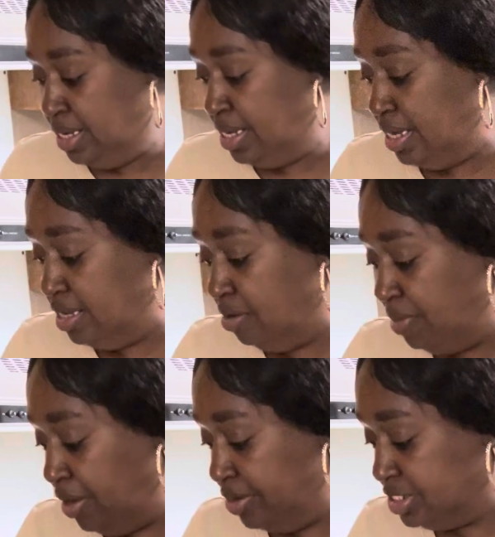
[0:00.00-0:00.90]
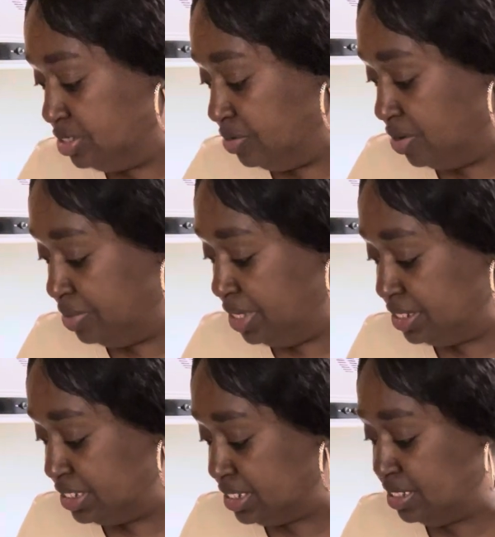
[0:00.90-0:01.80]
And I'm also going to get
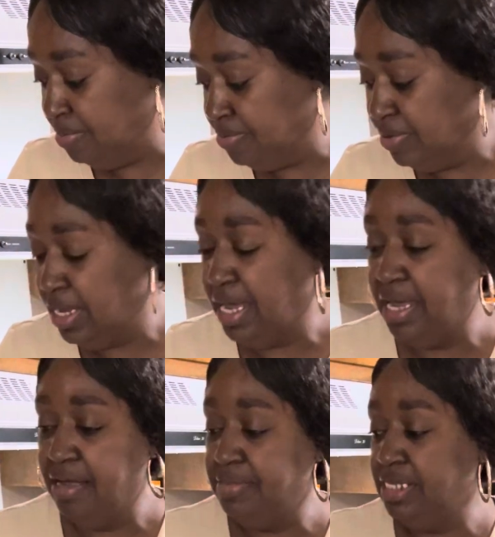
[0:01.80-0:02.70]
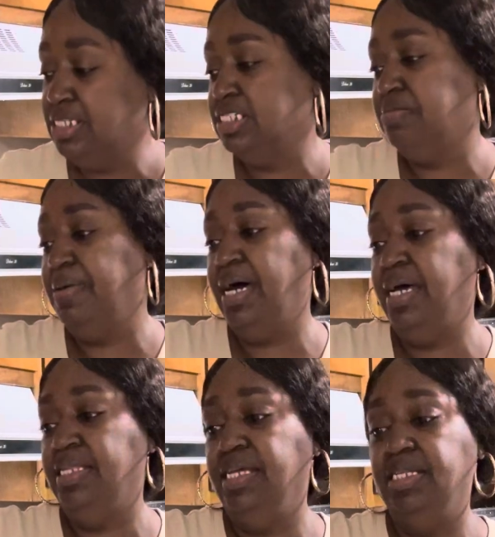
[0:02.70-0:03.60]
the slippery elm. This is
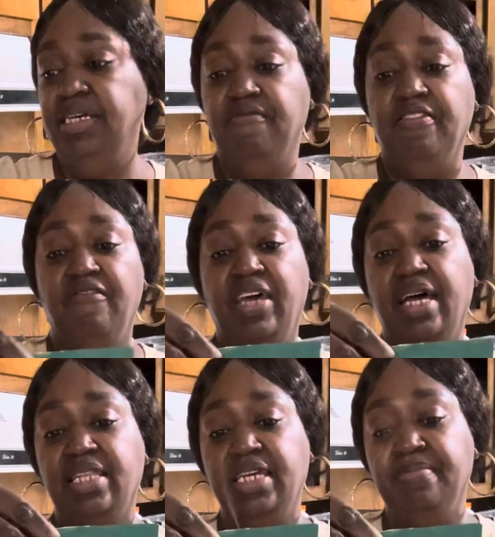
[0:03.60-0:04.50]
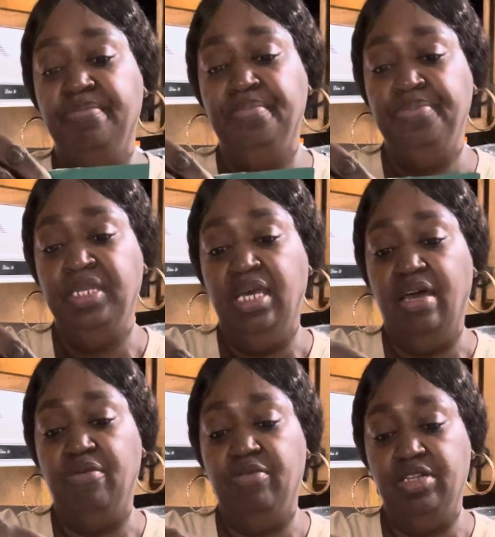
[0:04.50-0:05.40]
by Lily of the Valley. I
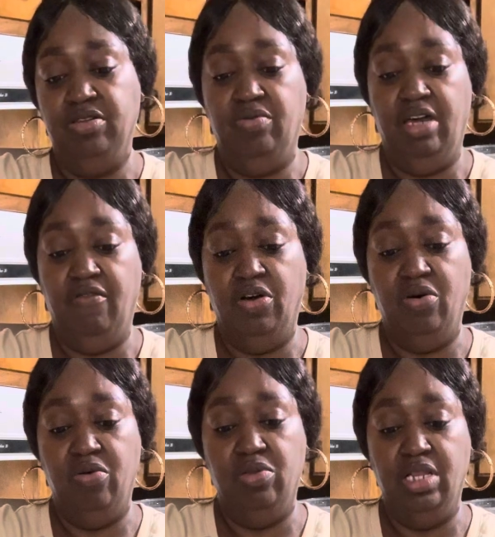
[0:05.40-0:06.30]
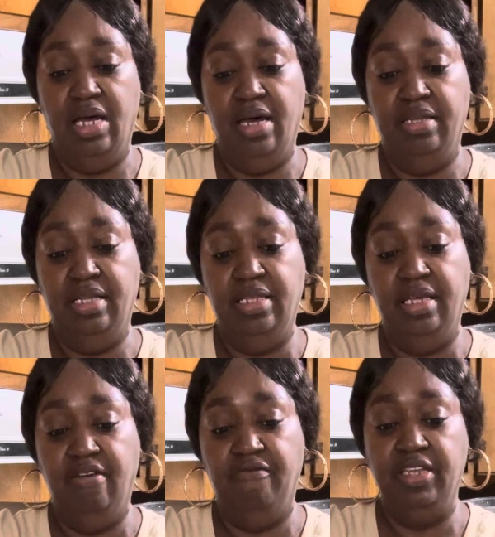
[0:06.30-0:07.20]
really don't have a whole lot
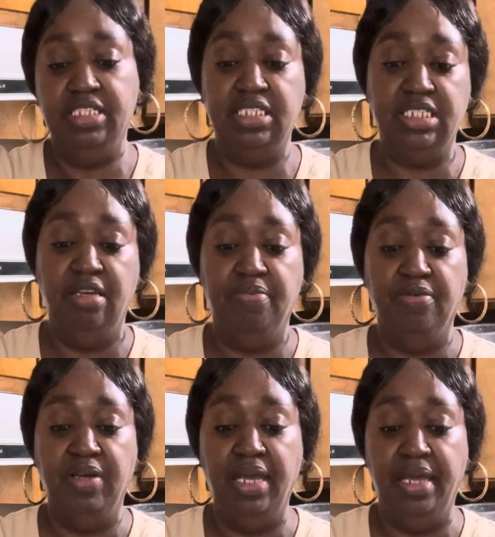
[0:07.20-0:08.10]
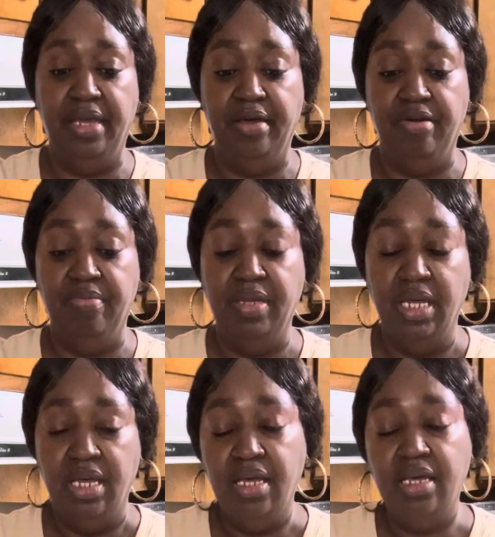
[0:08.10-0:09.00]
left. This is slippery elm.
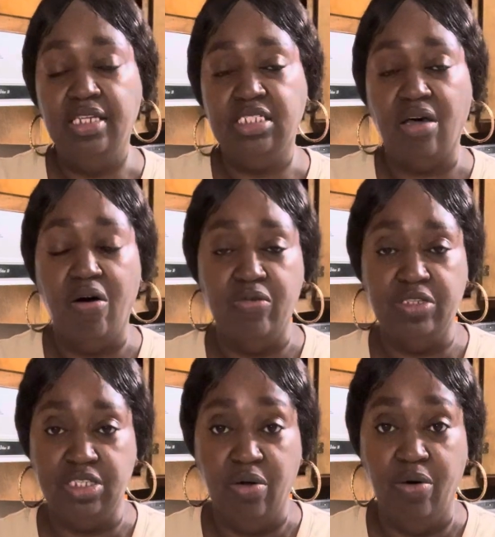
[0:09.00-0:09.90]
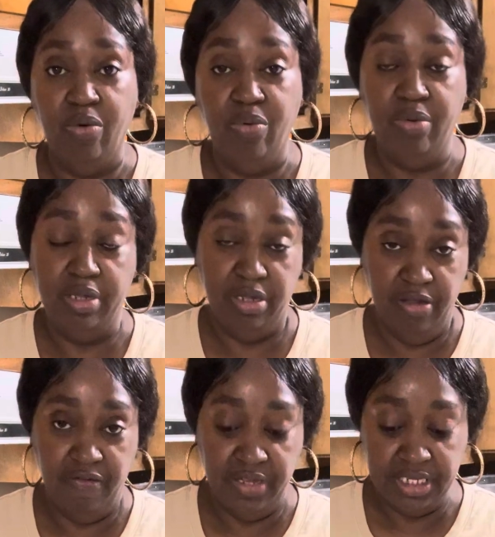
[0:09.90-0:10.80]
It's also good
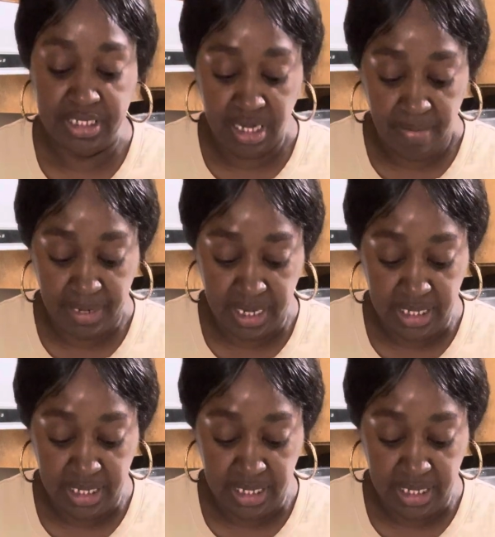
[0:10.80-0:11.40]
for the stomach. And